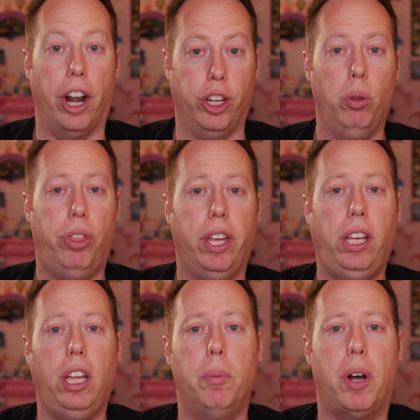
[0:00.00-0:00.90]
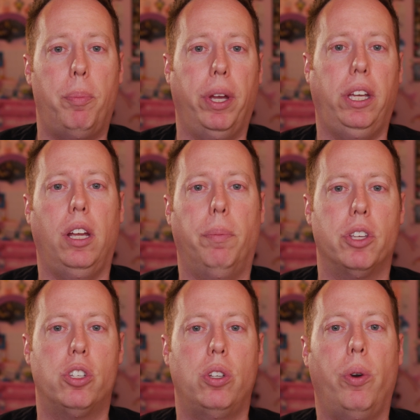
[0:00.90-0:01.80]
Are you thinking about picking up
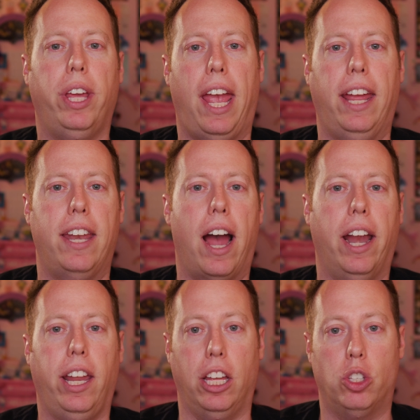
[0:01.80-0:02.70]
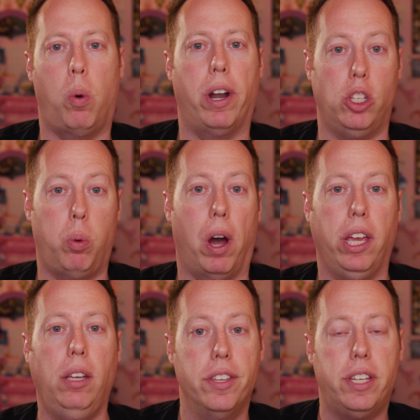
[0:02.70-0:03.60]
the Sony A9 in
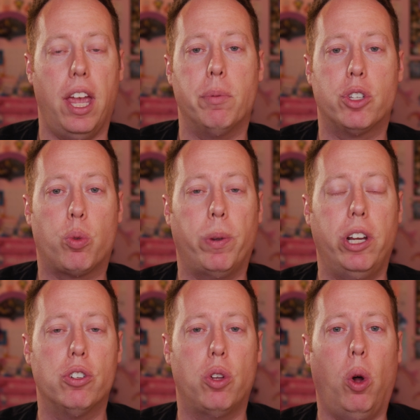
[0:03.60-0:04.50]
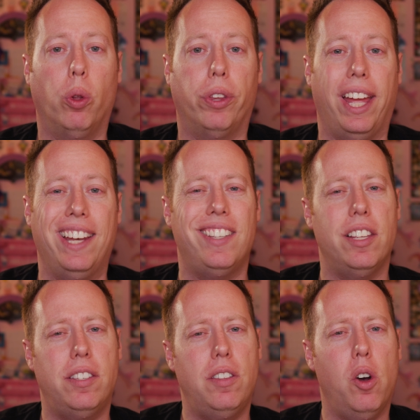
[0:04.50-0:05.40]
2020? This camera's 3 years old, and is
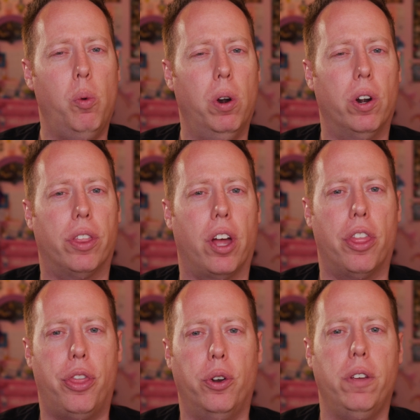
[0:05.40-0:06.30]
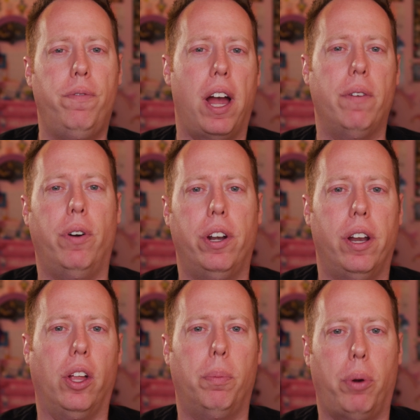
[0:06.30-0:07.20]
it still worth a
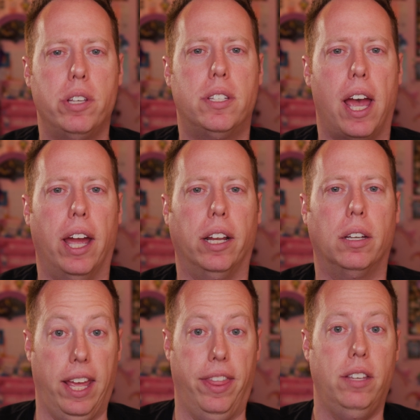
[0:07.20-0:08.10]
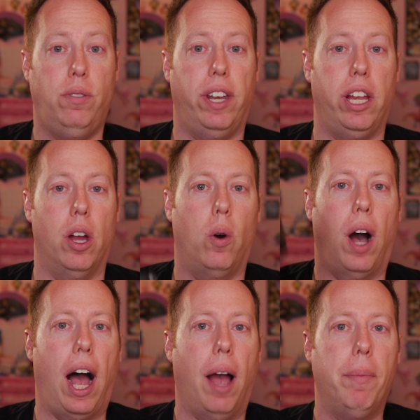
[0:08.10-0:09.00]
$3,500 price tag? In this video,
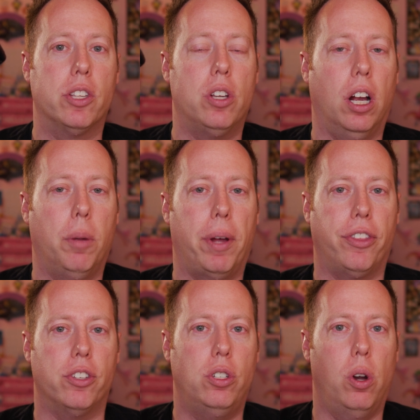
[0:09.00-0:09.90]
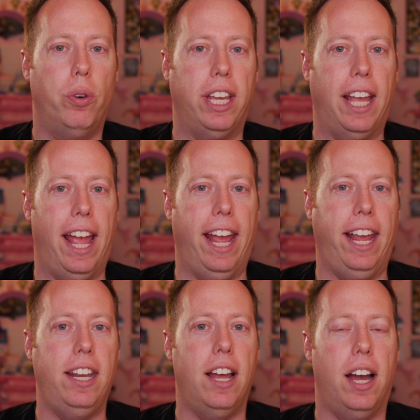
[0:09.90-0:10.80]
I'm going to talk about the Sony
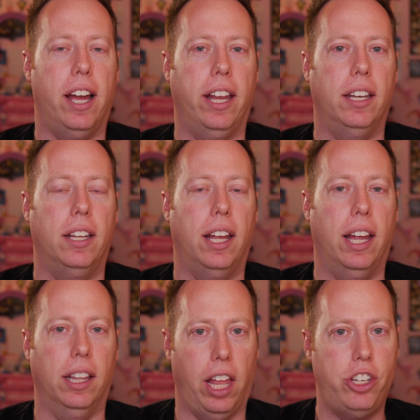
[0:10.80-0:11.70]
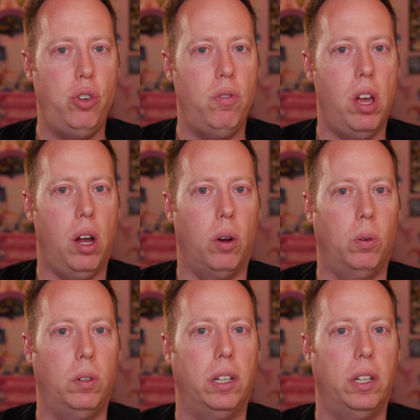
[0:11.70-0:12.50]
A9 and let you know